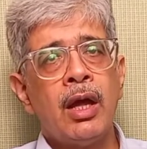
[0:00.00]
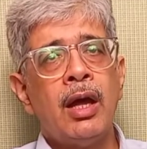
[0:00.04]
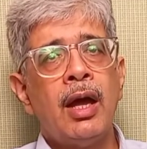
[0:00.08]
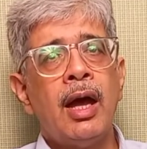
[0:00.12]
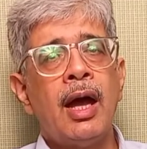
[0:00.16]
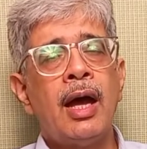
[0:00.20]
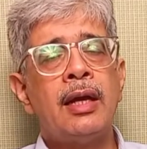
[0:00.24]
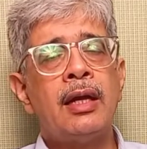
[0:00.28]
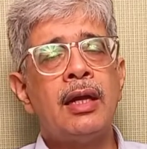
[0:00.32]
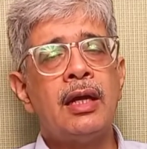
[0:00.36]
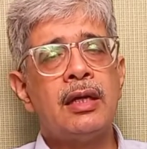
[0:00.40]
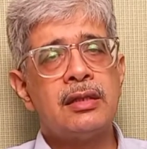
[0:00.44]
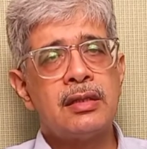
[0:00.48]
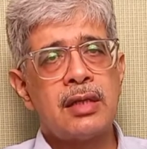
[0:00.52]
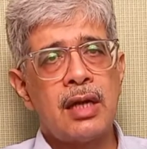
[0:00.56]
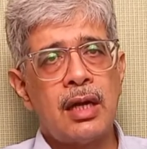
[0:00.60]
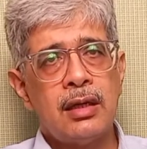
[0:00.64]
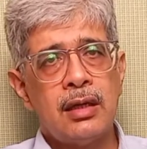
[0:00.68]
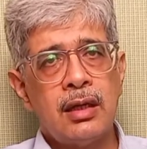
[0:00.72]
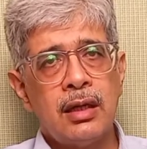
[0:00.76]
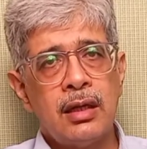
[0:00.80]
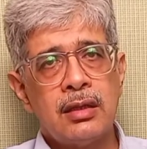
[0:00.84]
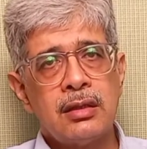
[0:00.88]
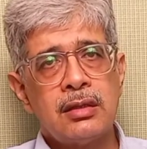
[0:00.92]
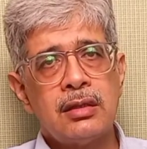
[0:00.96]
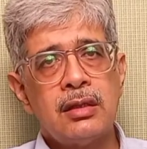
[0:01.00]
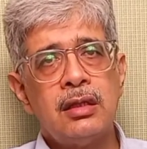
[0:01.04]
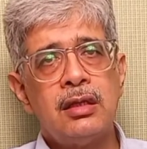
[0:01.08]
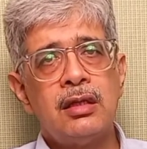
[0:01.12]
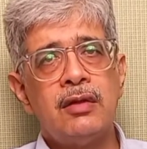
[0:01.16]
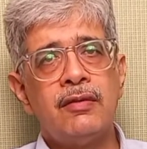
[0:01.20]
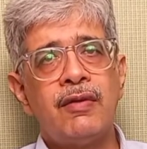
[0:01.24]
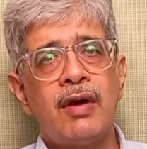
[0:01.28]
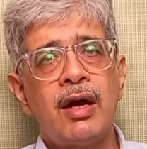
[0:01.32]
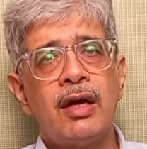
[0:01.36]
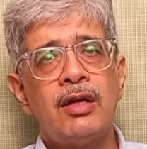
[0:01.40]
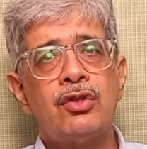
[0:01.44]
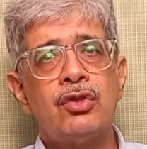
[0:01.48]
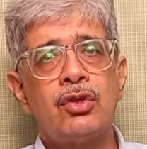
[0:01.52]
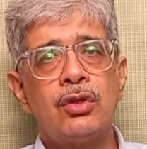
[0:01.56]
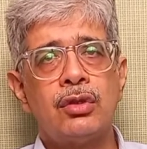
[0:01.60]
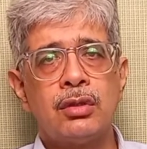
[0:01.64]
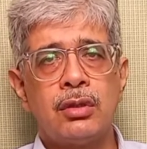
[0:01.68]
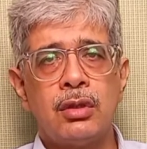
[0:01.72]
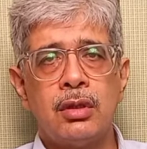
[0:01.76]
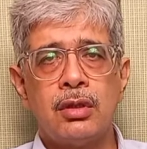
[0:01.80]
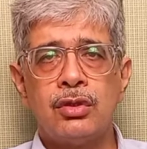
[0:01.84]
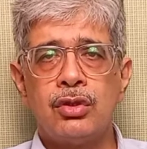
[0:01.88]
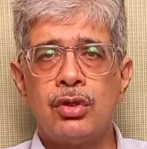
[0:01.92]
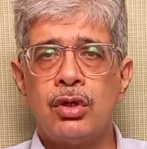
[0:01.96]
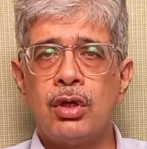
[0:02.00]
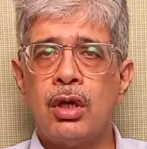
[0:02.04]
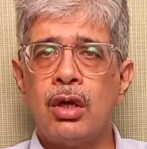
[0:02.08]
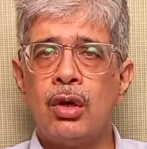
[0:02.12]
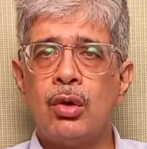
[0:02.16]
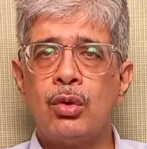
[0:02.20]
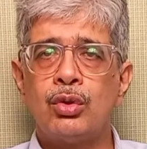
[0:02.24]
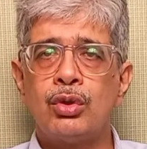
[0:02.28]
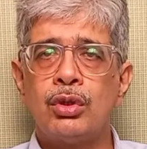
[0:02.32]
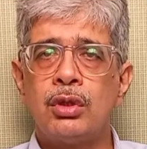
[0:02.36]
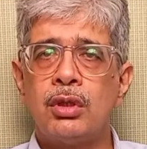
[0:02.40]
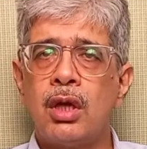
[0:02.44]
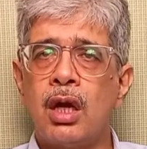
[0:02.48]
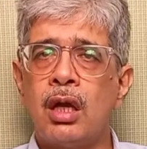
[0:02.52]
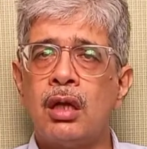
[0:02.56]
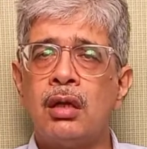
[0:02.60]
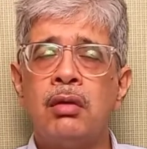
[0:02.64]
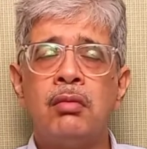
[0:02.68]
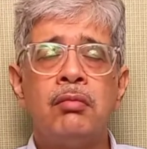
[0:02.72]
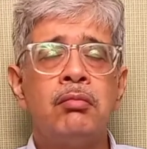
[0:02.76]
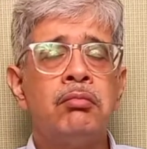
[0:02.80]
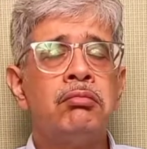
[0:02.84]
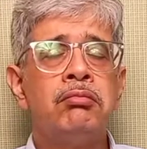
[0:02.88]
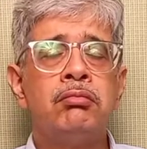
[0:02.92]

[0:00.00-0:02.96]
and has had ASD device or surgery closure done,